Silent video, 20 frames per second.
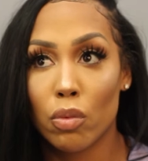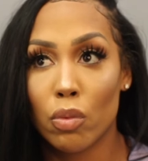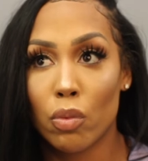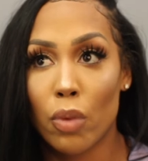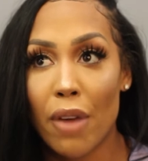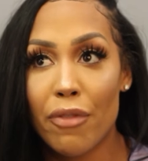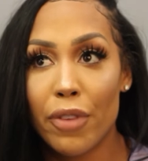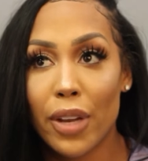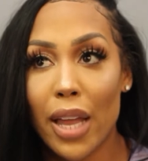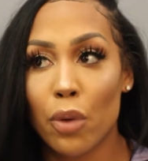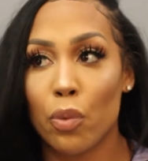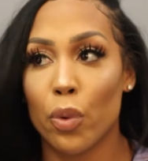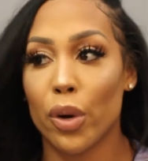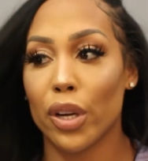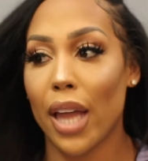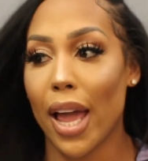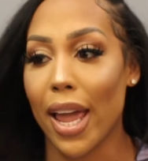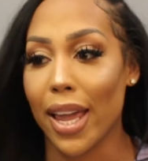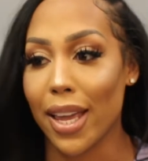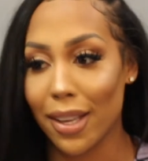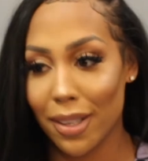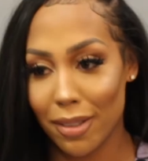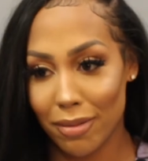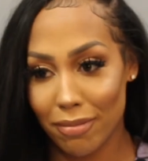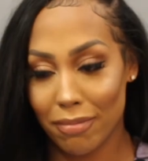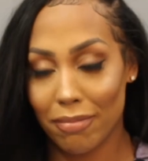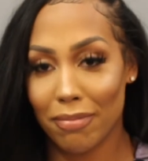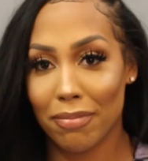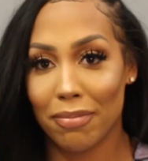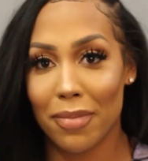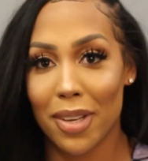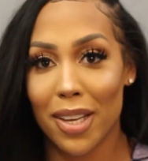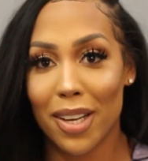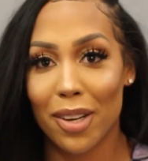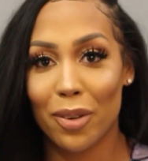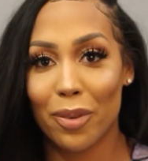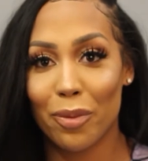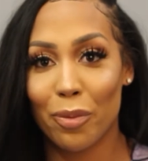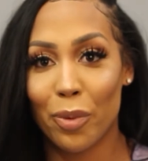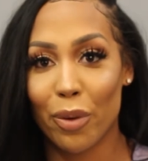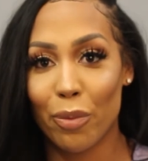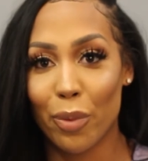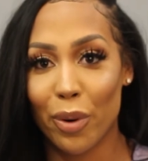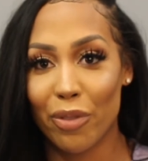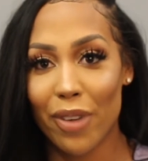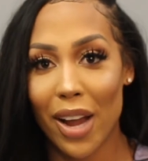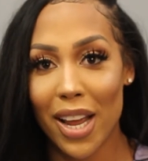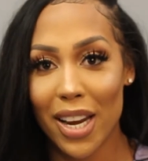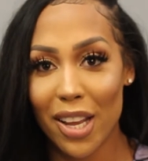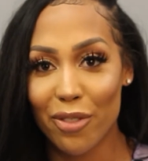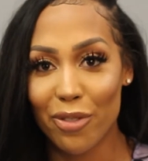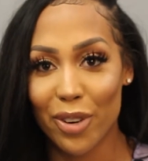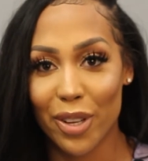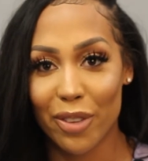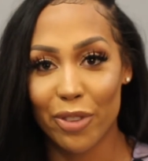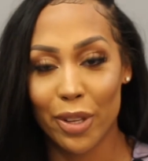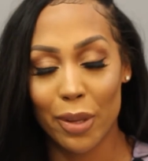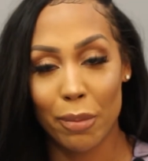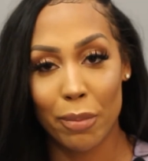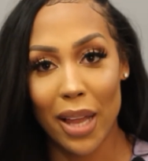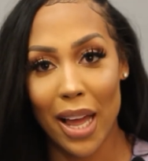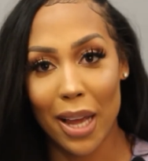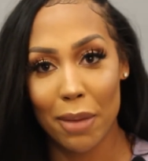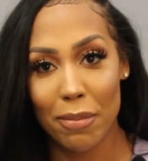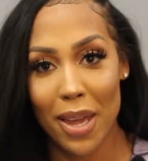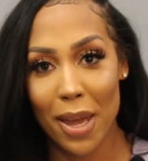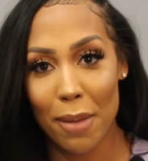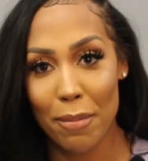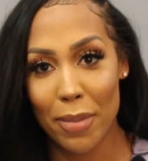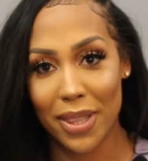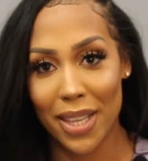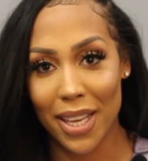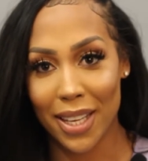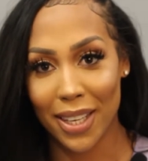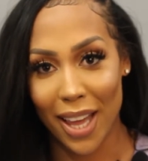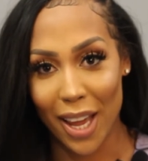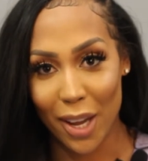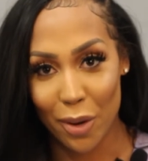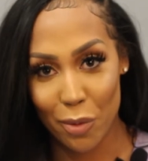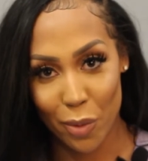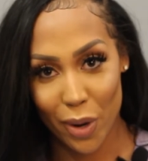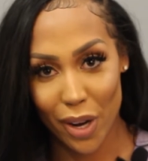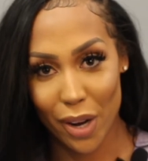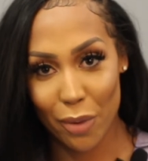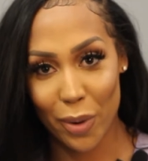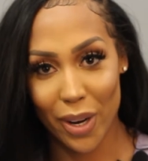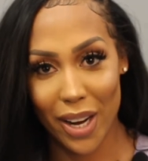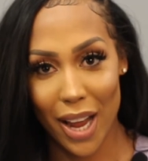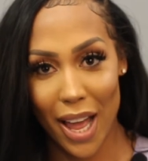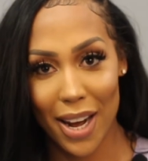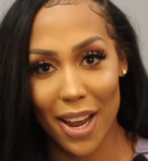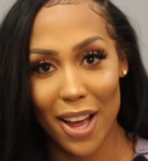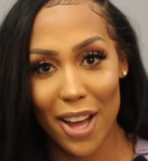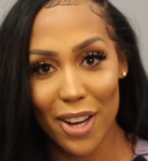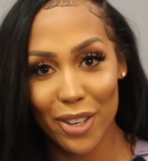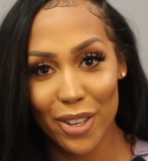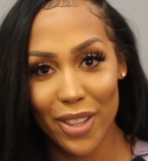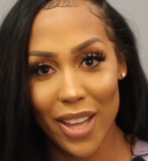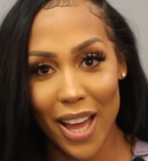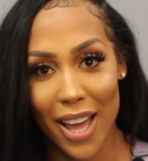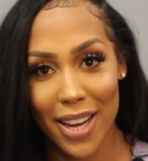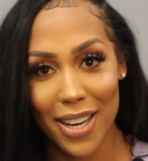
I feel like we're fighting for the Black man, but then like we're kind of under that,